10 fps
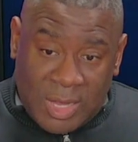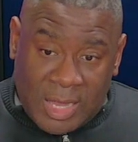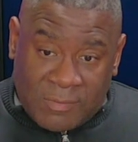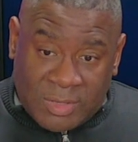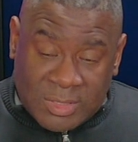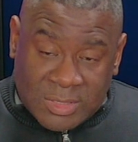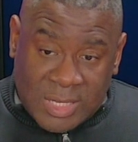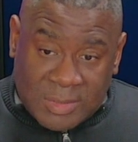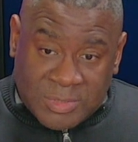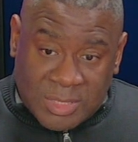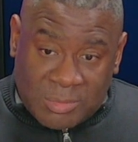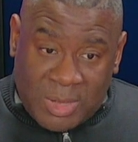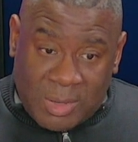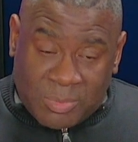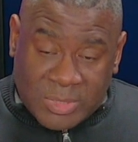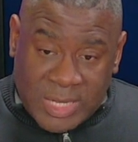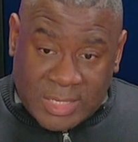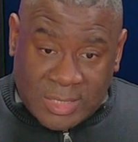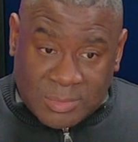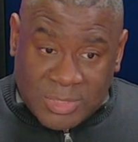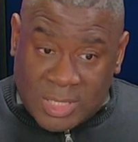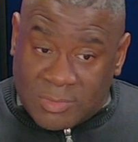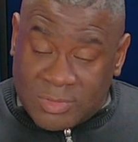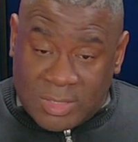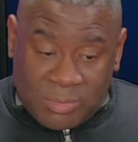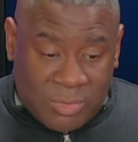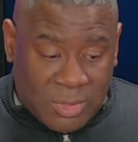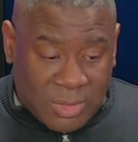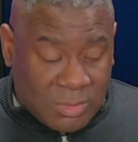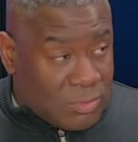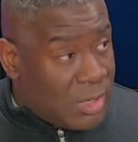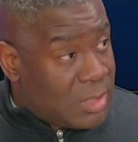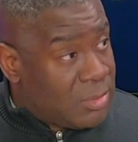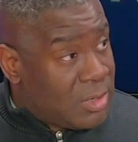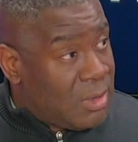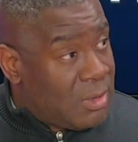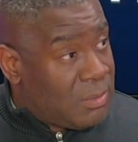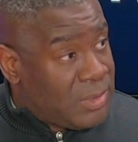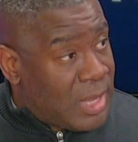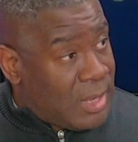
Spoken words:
have the discussion about protecting themselves. They're more than welcome to call me.